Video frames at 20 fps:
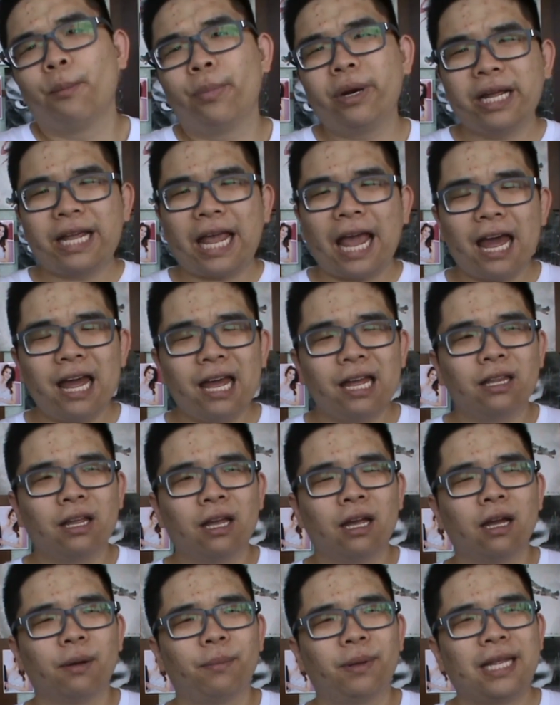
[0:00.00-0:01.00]
But
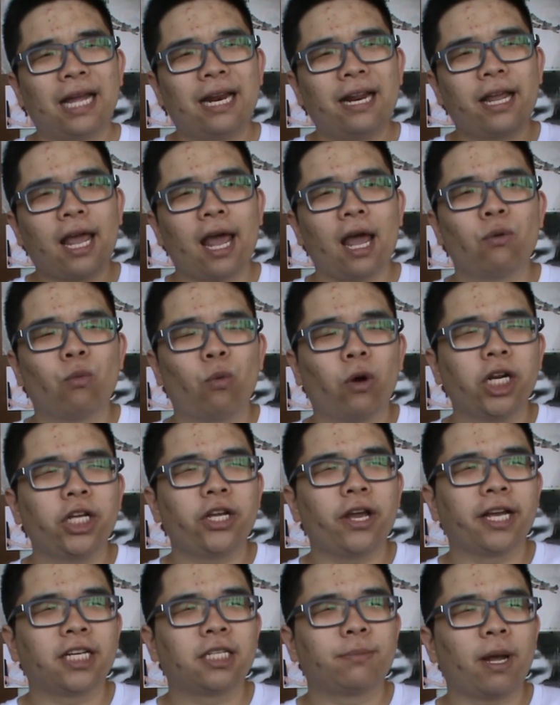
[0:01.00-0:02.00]
again, but then again, what
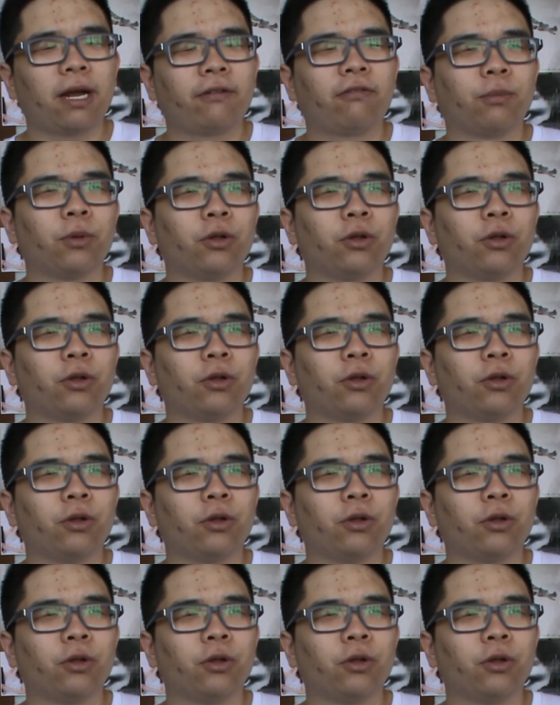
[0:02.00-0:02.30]
do you expect